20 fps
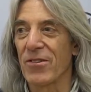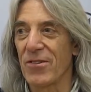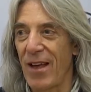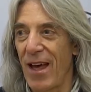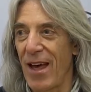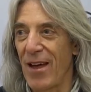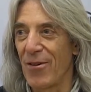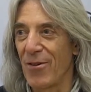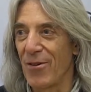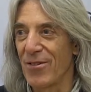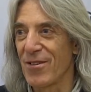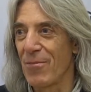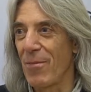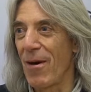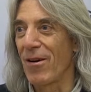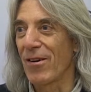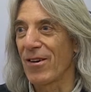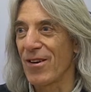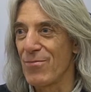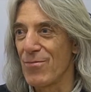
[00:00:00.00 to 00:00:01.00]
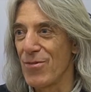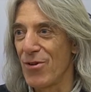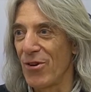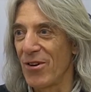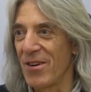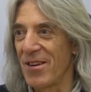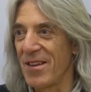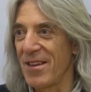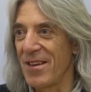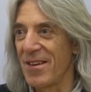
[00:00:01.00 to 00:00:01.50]
standards about
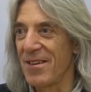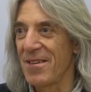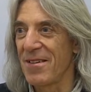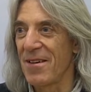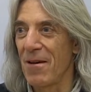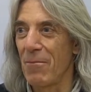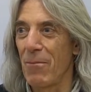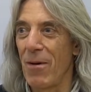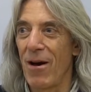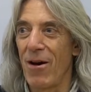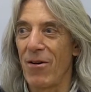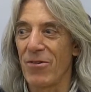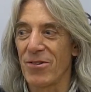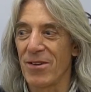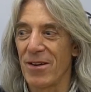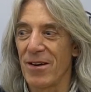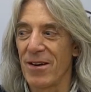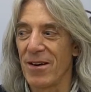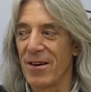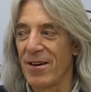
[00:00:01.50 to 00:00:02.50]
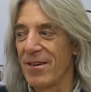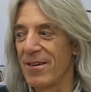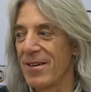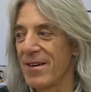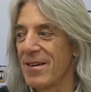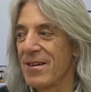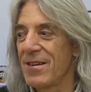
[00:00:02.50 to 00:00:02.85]
community, about